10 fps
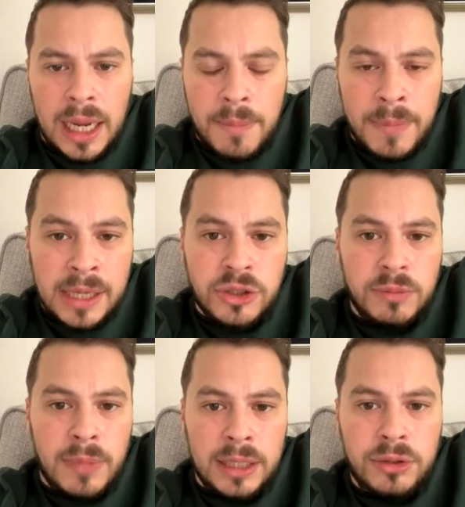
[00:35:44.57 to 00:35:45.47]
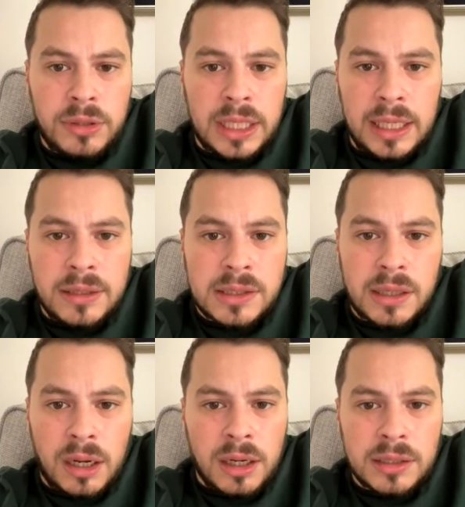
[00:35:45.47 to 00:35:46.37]
I imagine Michael Keane
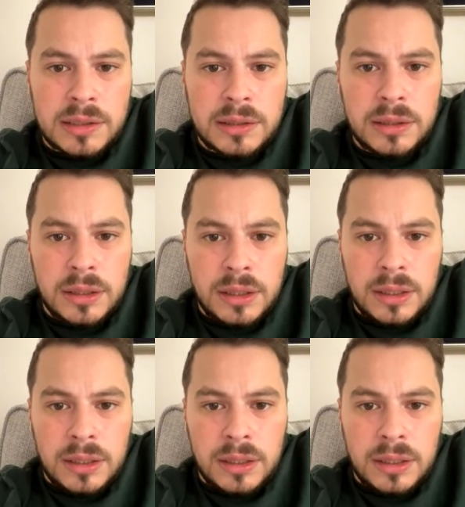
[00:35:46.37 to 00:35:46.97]
starts.